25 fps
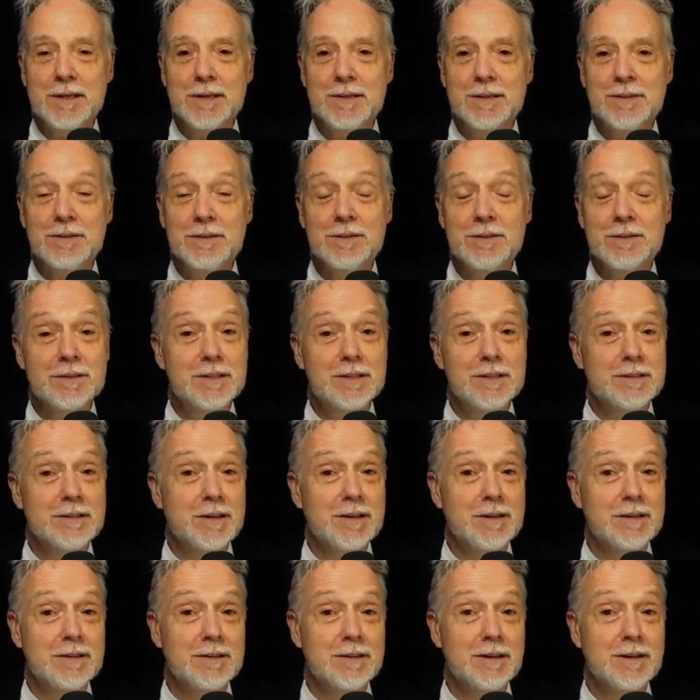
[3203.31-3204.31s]
You can certainly
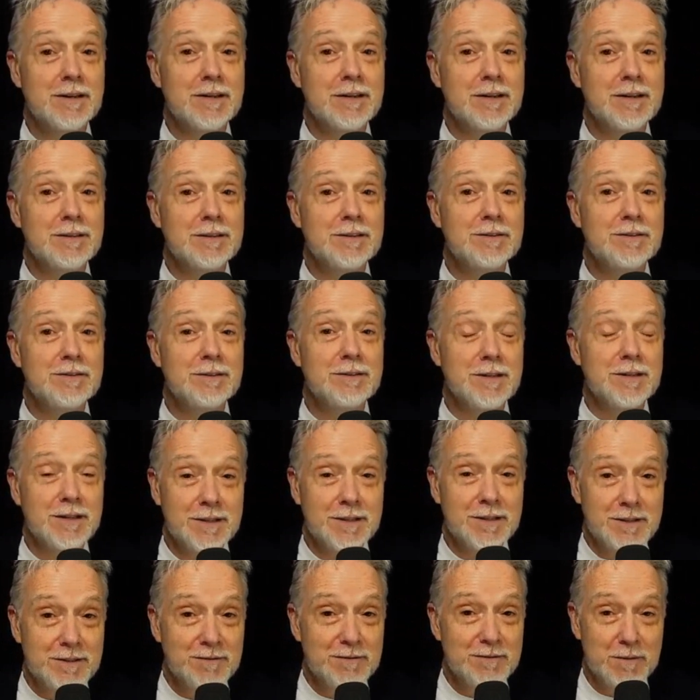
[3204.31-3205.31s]
start talking to your
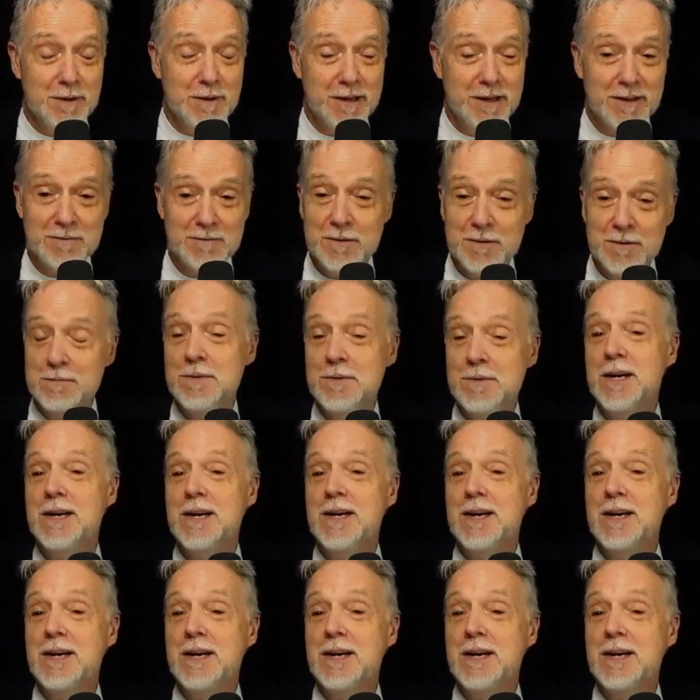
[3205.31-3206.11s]
kids if you have them.